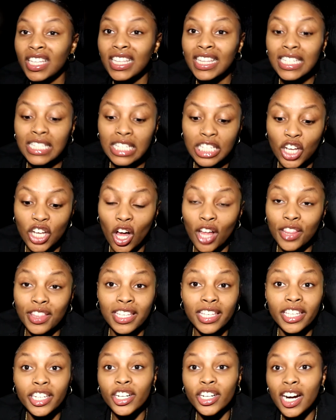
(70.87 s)
Listen, y'all, the
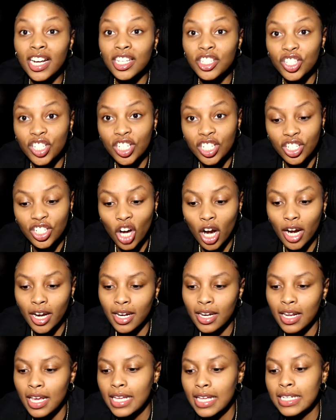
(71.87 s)
year has just
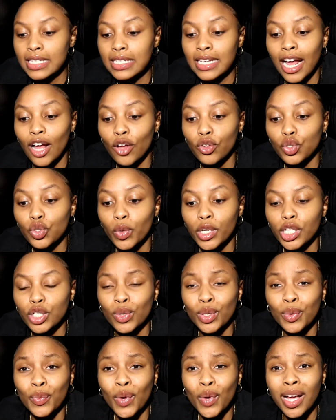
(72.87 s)
started. It is now twenty
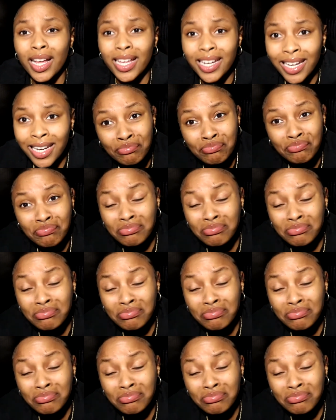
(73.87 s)
twenty-one.